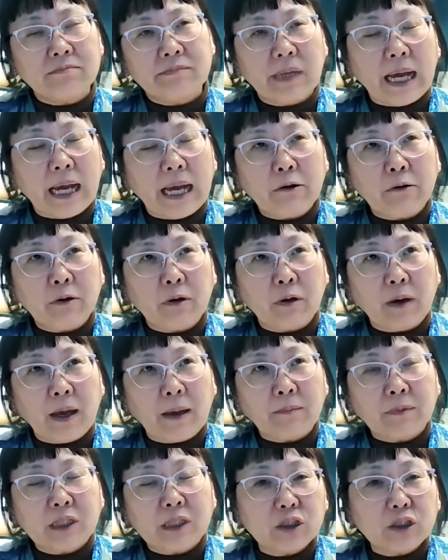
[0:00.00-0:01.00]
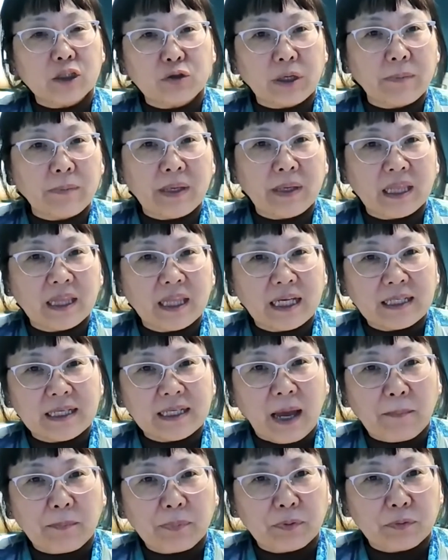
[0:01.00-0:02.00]
I don't know, I'm just dreaming things
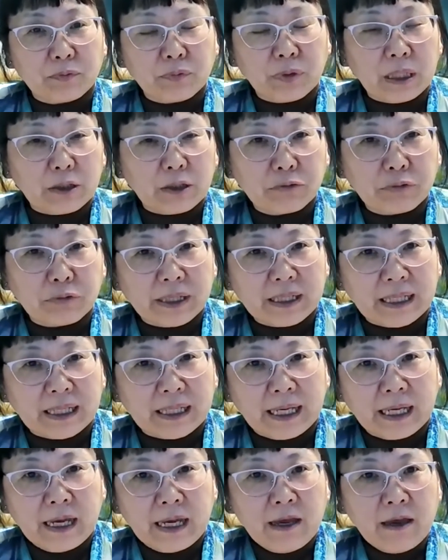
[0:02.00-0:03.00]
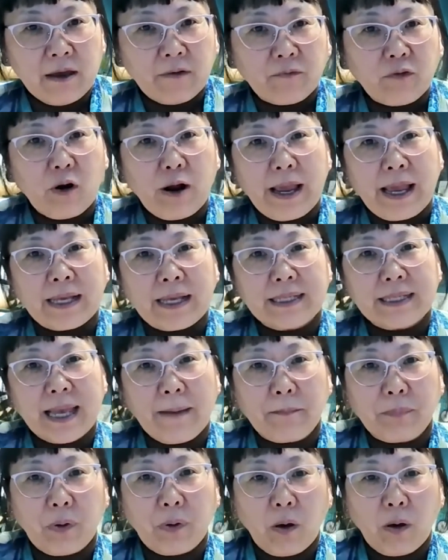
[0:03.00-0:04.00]
up really quickly. For
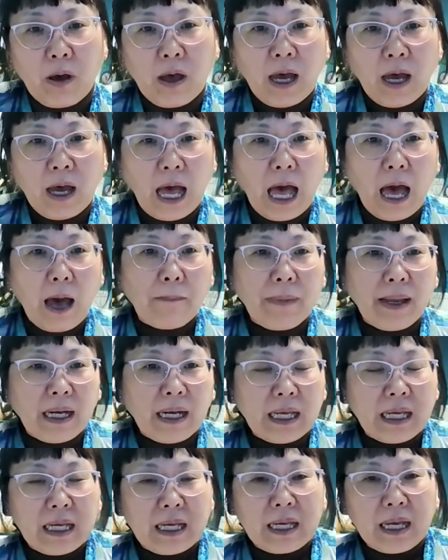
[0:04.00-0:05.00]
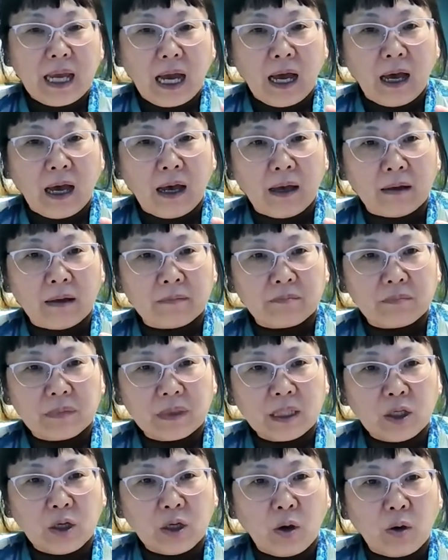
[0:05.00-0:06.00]
example, how many
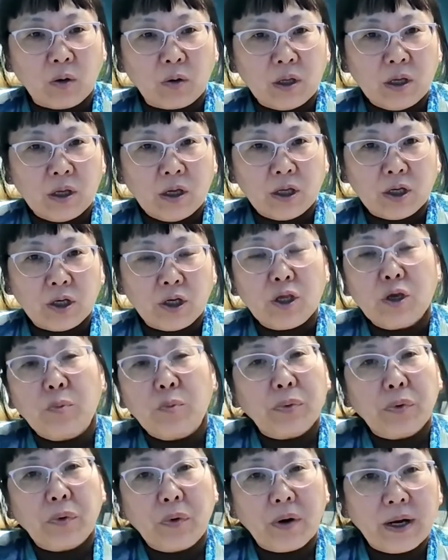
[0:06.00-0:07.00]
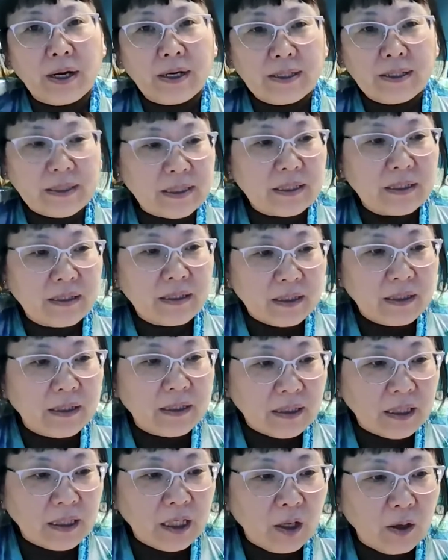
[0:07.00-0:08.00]
newborns,
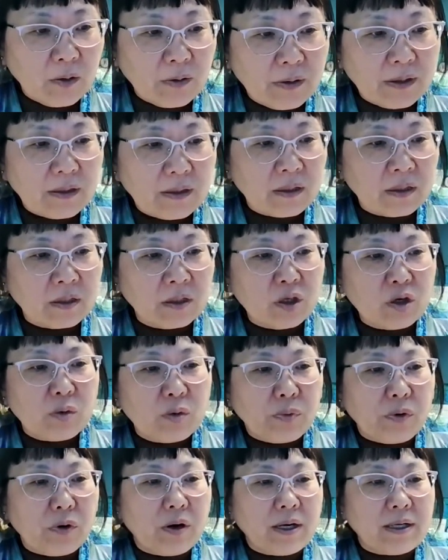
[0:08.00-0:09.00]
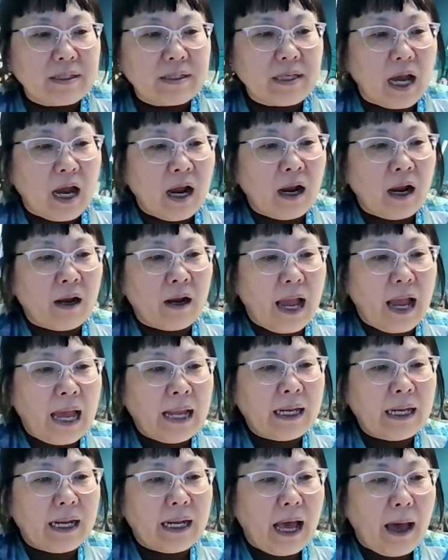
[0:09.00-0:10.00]
the newborns are
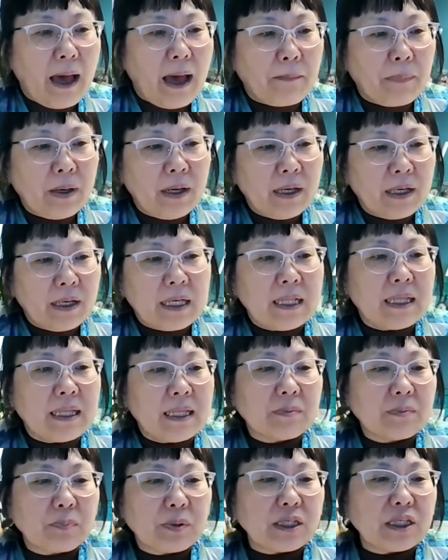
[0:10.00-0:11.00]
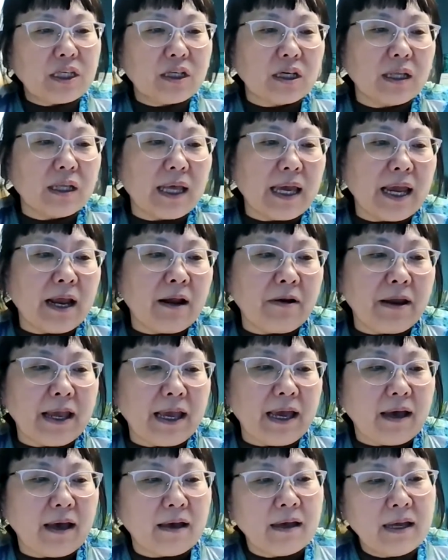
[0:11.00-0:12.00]
ended up in this particular
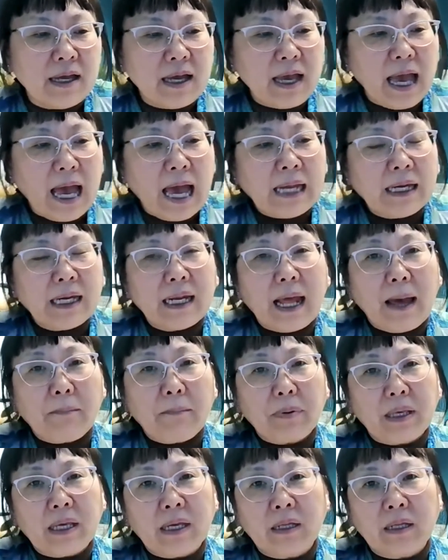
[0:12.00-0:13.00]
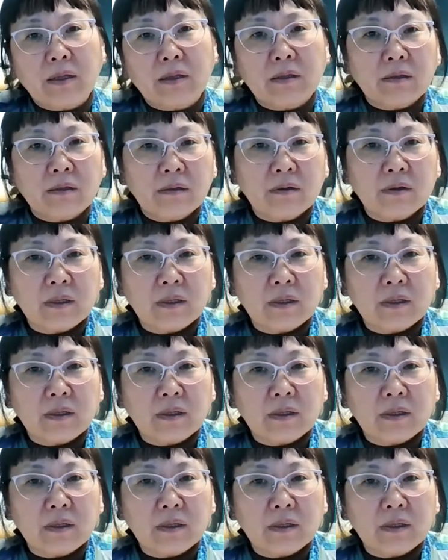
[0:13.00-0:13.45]
area, ended up in